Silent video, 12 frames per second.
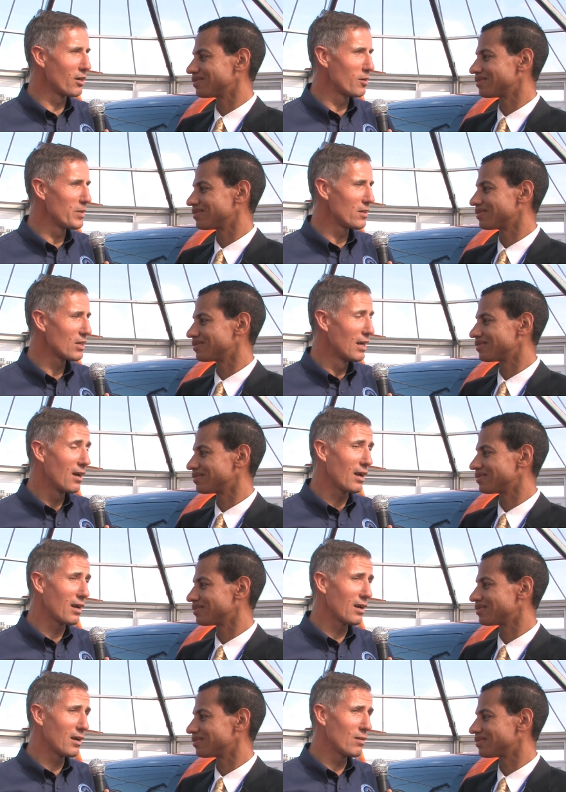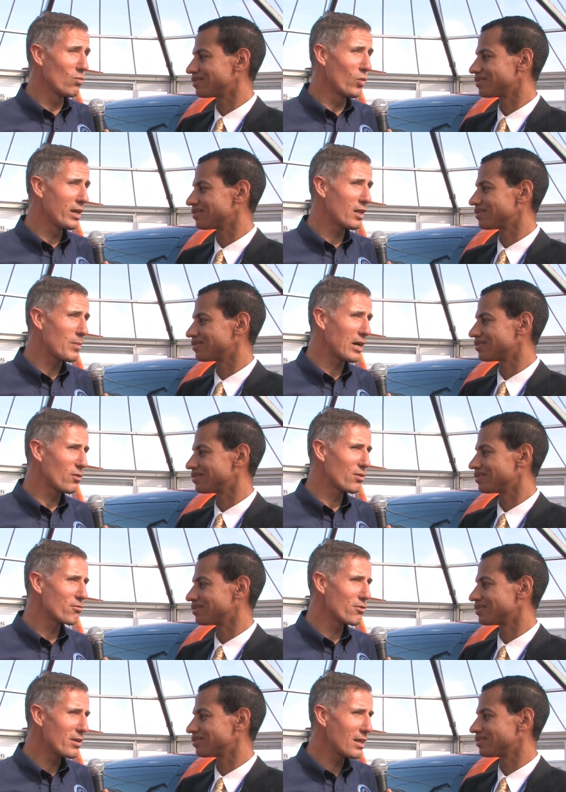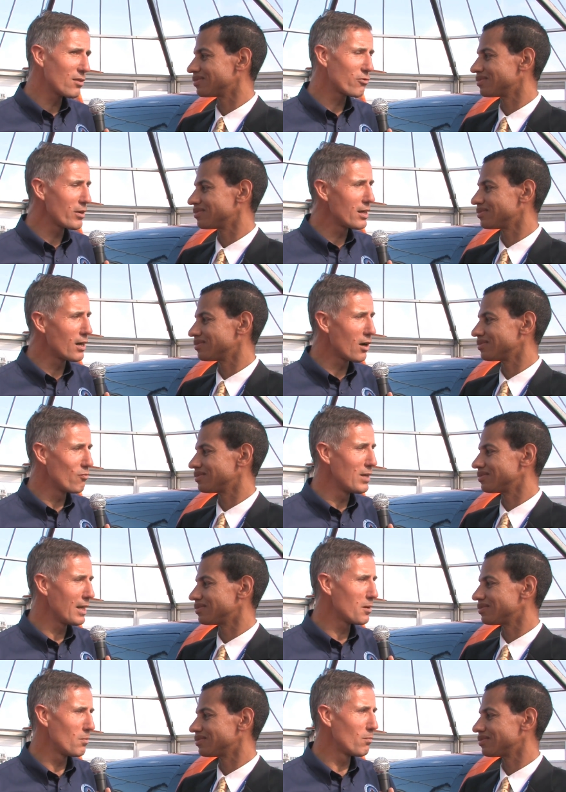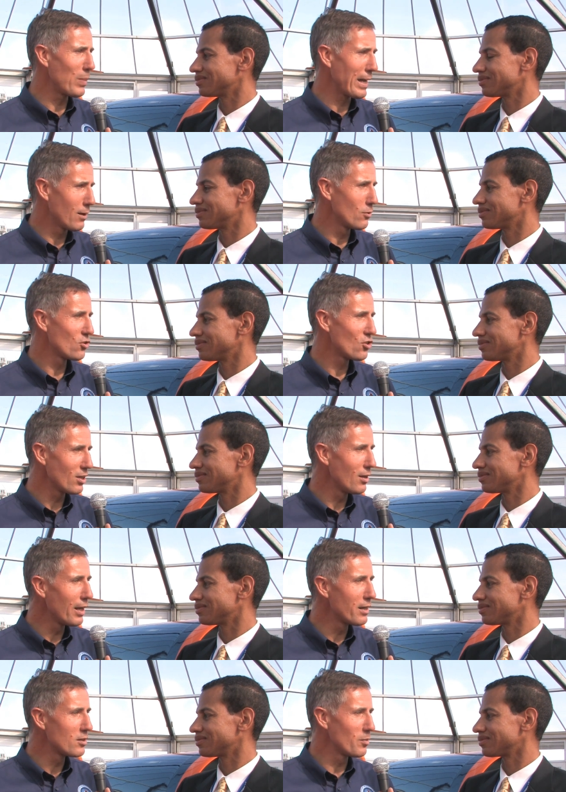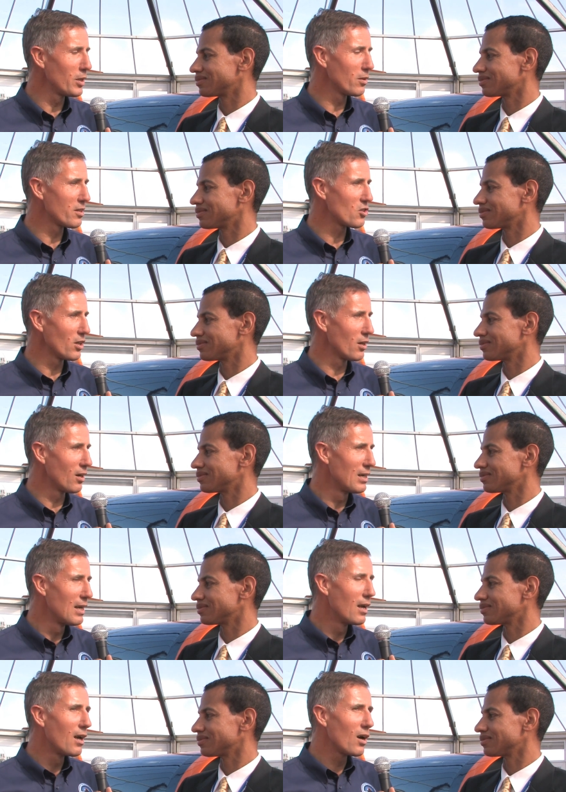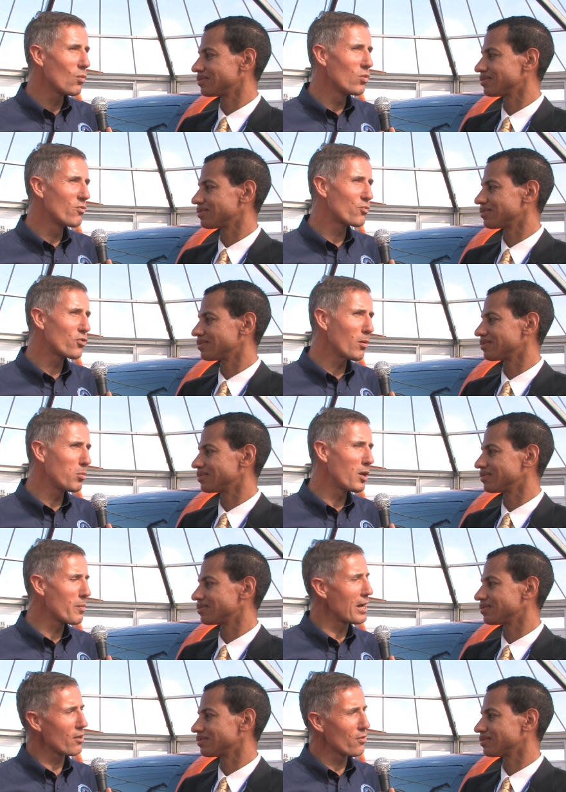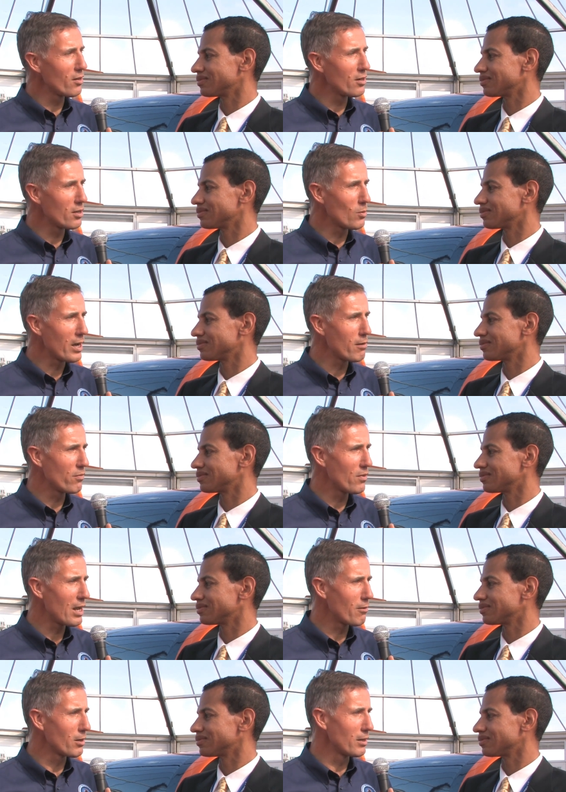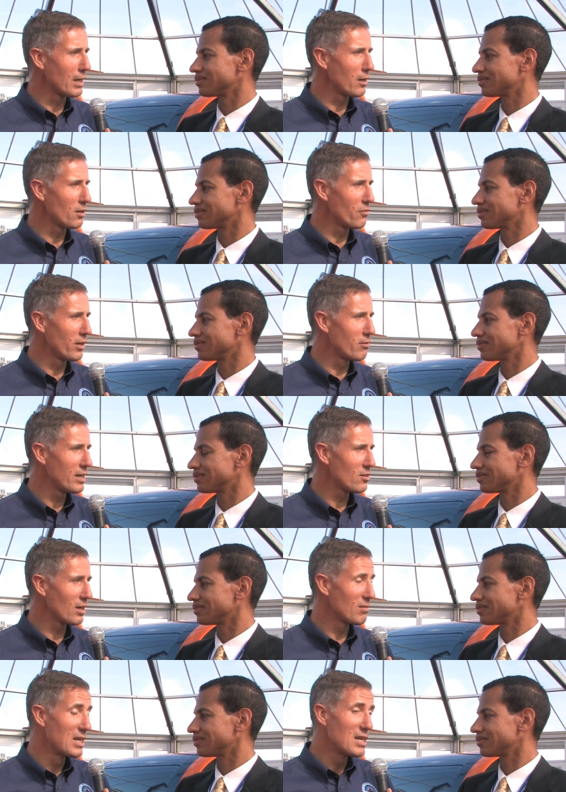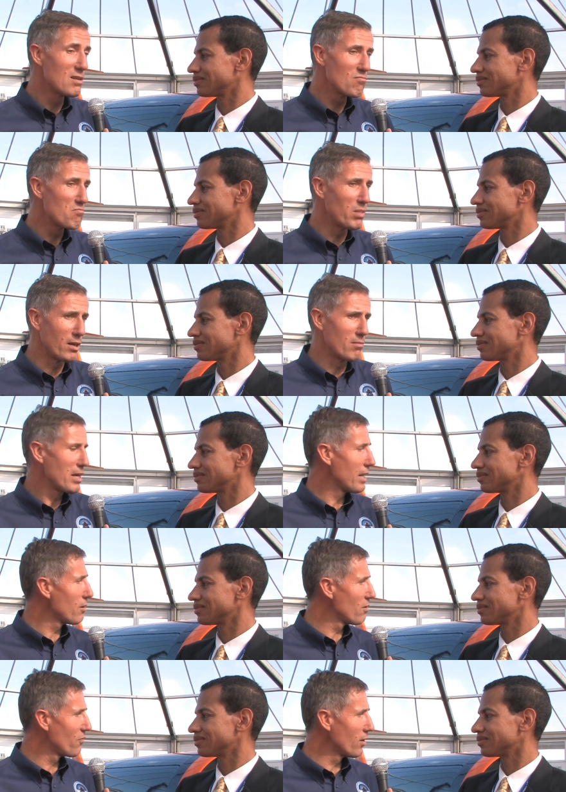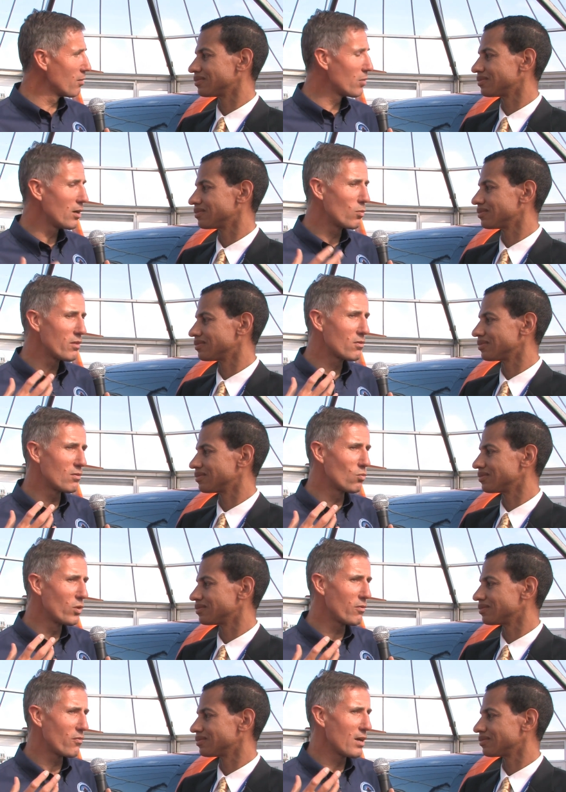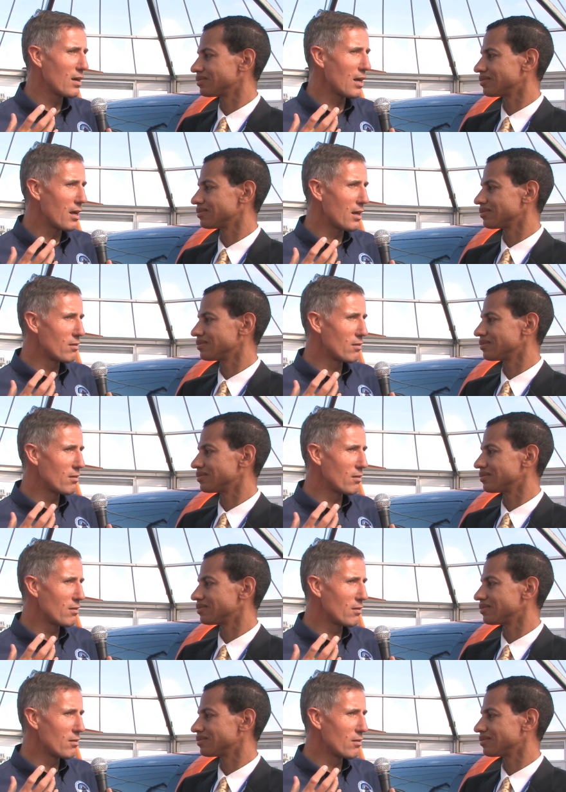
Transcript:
Speaker 1: environment. Um, we need about three, three and a half million pounds sterling to build this car. We're probably about a third of the way there right now in the fundraising. But here at Farnborough, we've, we've